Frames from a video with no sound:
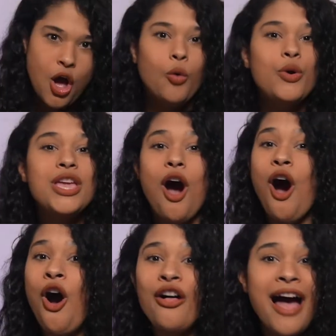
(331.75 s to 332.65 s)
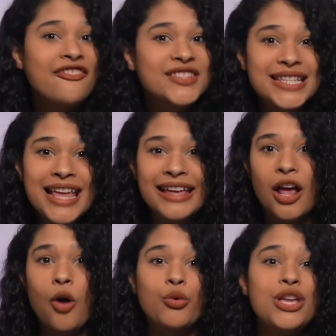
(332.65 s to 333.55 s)
We all have sin.
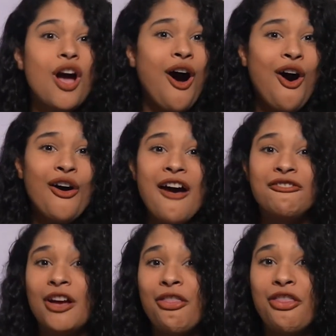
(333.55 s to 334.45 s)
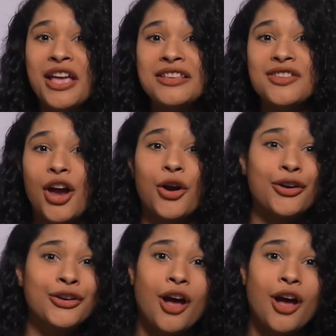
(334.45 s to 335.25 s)
We all have done things that hurt